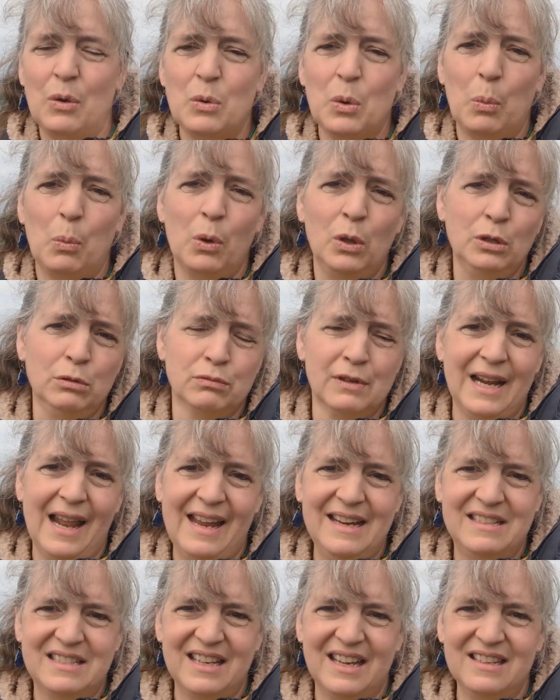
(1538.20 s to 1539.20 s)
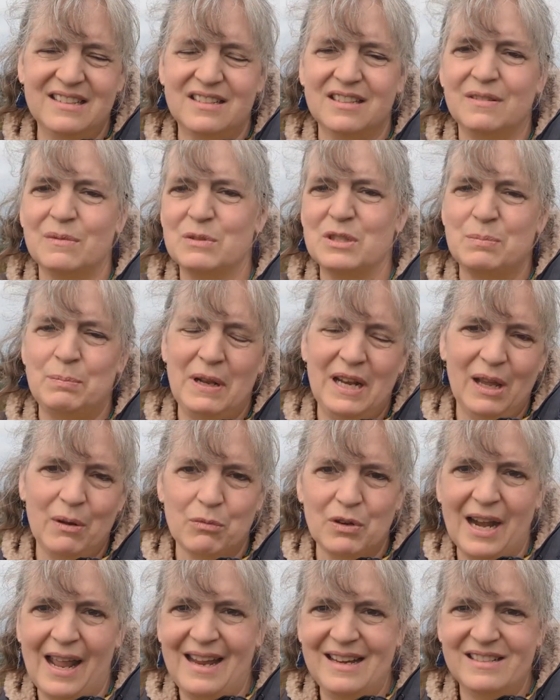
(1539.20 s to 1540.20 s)
wool related, spinning
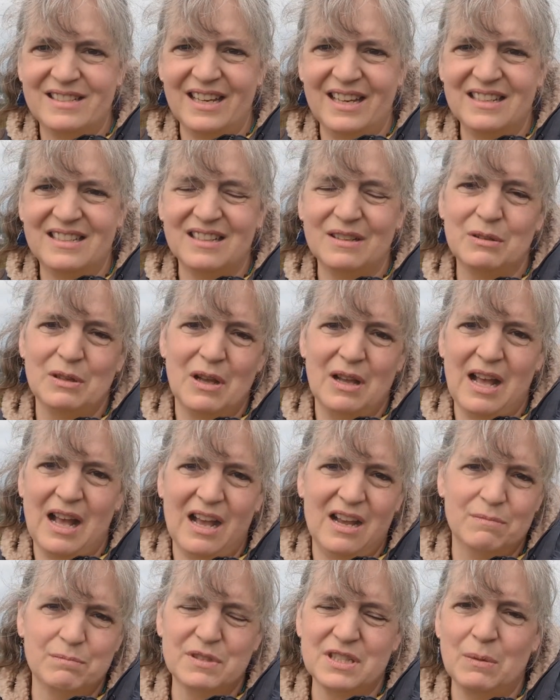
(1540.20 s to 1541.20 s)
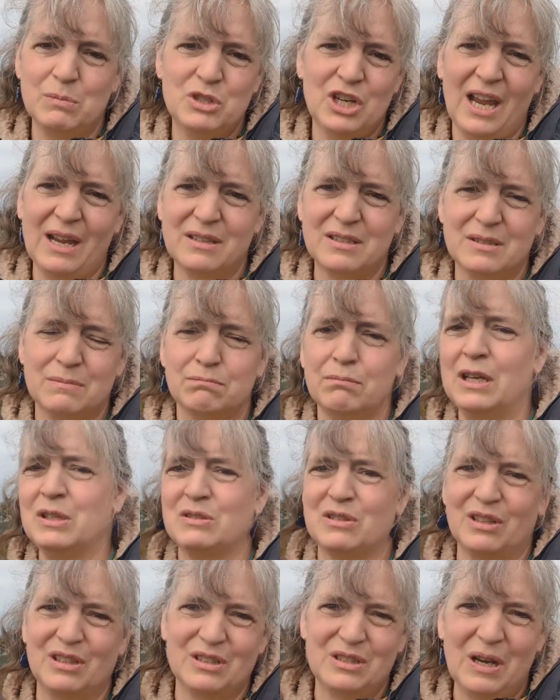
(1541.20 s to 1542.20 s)
related subjects, most
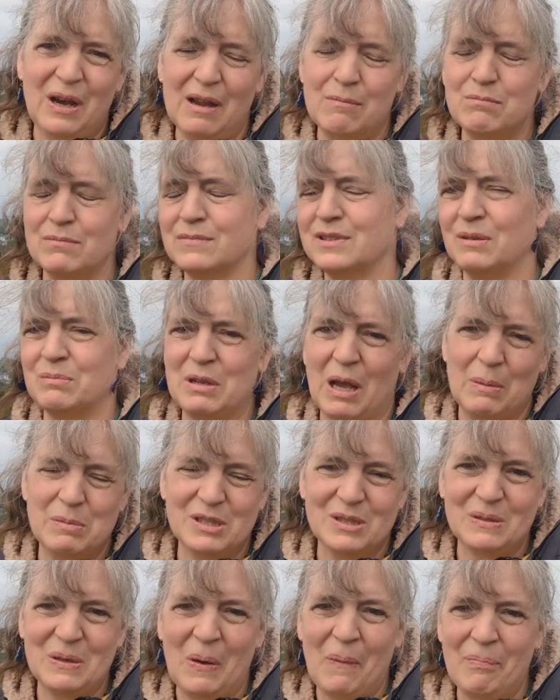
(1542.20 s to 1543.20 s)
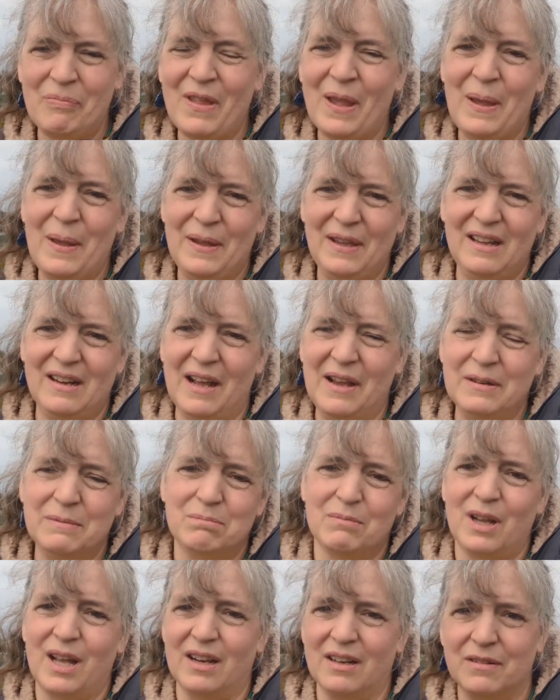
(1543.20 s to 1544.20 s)
of the time. Sometimes it's not, you know,
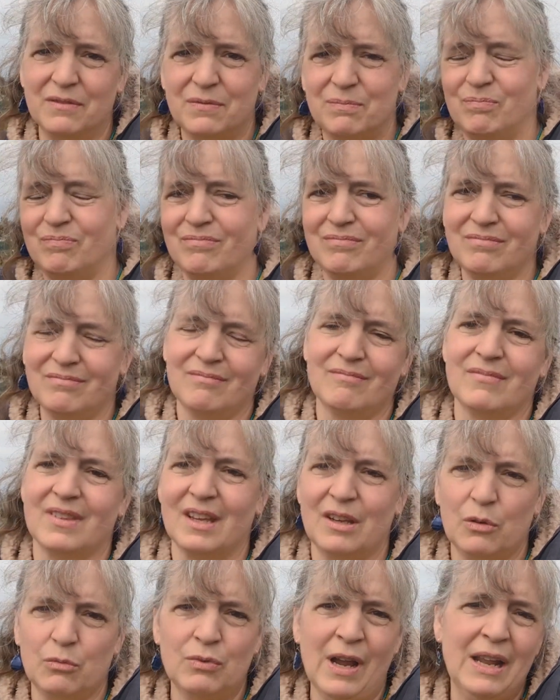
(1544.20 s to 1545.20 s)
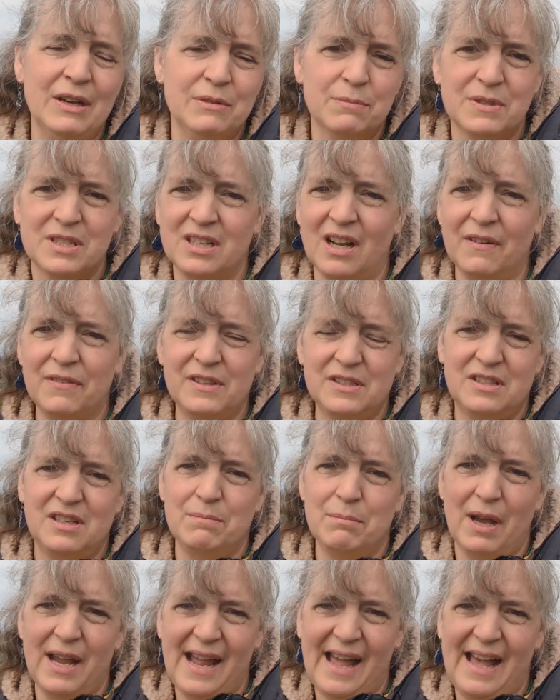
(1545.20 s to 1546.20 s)
kind of random stuff that's in
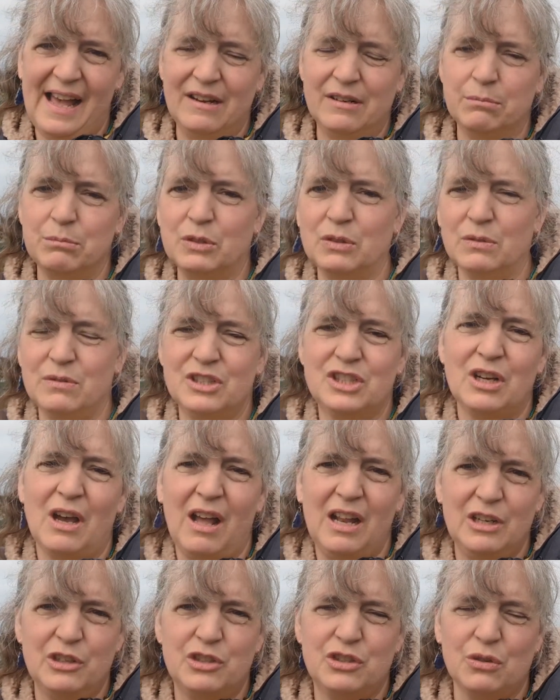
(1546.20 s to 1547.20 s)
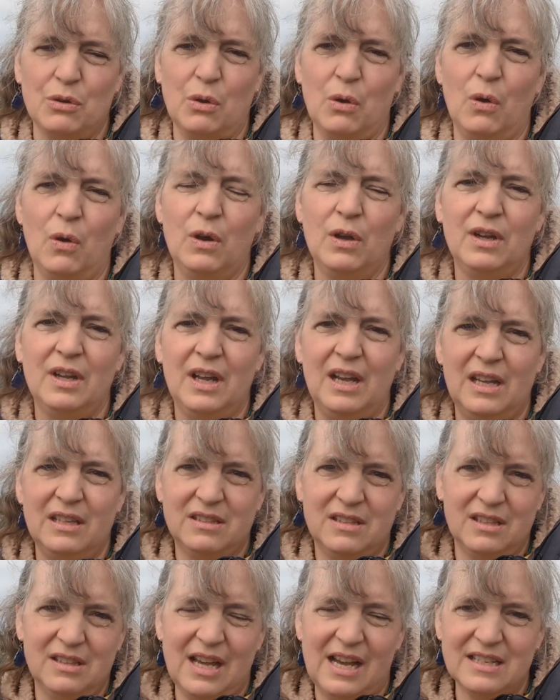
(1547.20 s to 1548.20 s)
my head. I'm not entirely sure
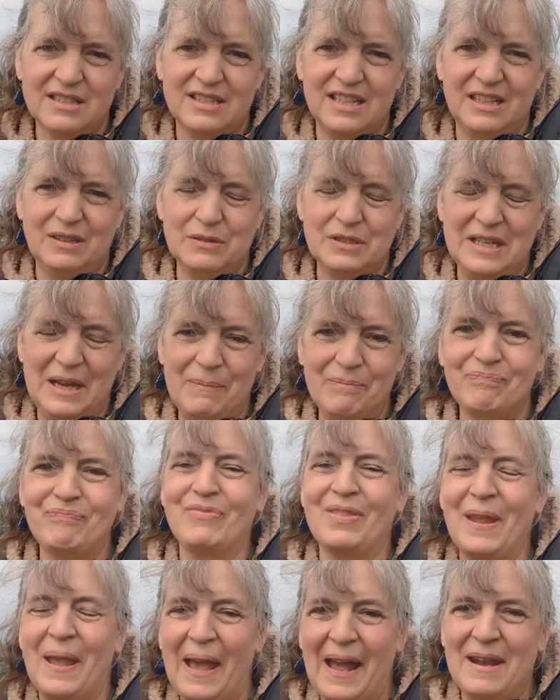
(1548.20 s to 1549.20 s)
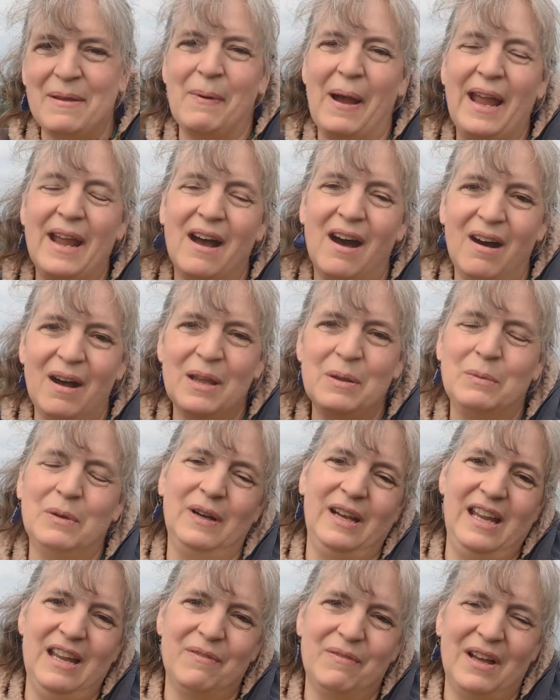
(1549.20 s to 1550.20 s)
that sells it. Anyway, I will
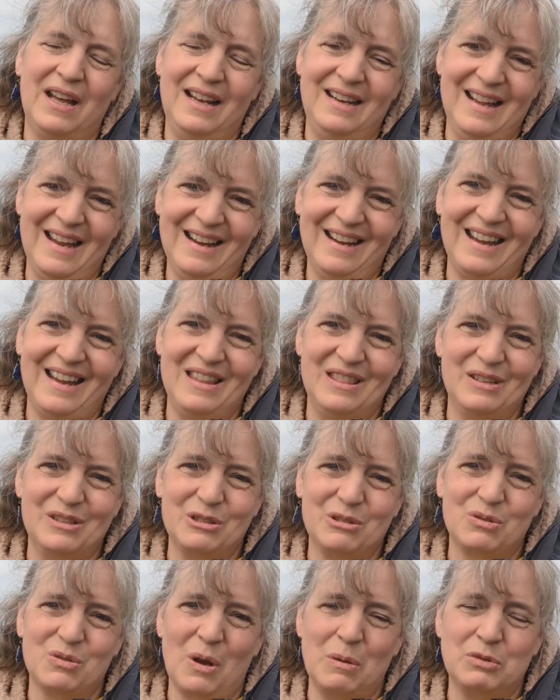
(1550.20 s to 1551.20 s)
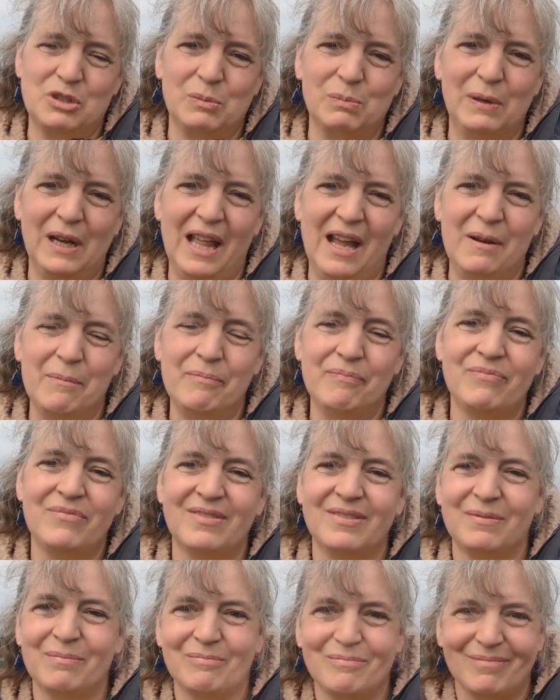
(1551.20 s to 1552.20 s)
leave a link in the description below.
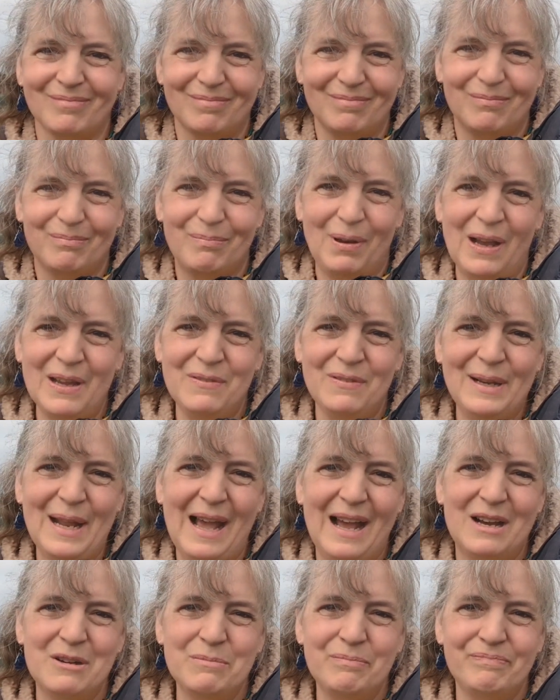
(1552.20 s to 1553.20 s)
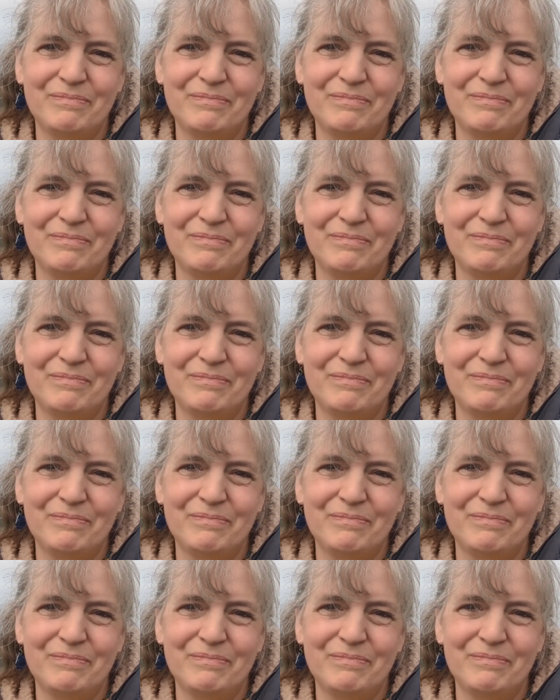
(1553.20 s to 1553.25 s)
Bye for now.